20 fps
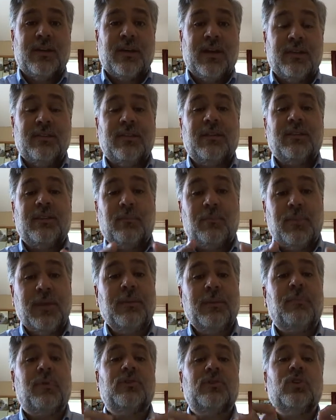and that the
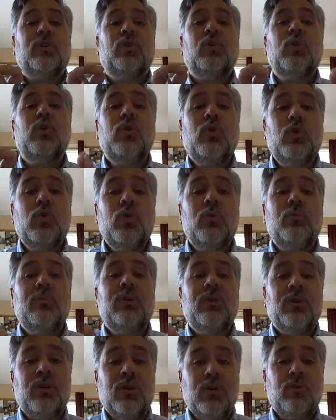people to
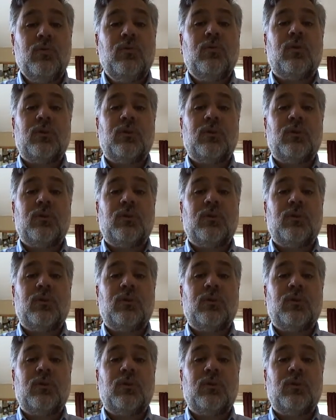whom you